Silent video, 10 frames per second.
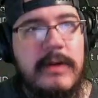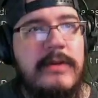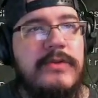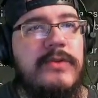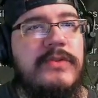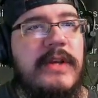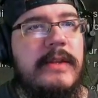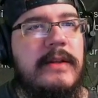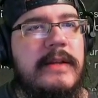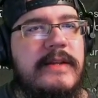To say
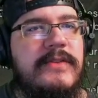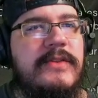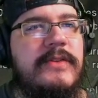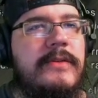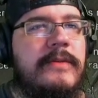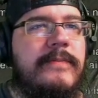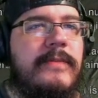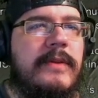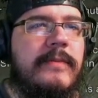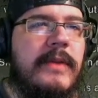the least.
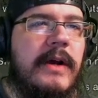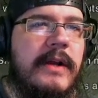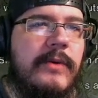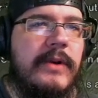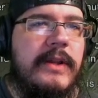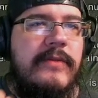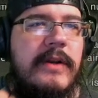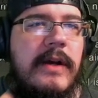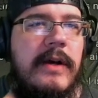Uh, here where I live in uh,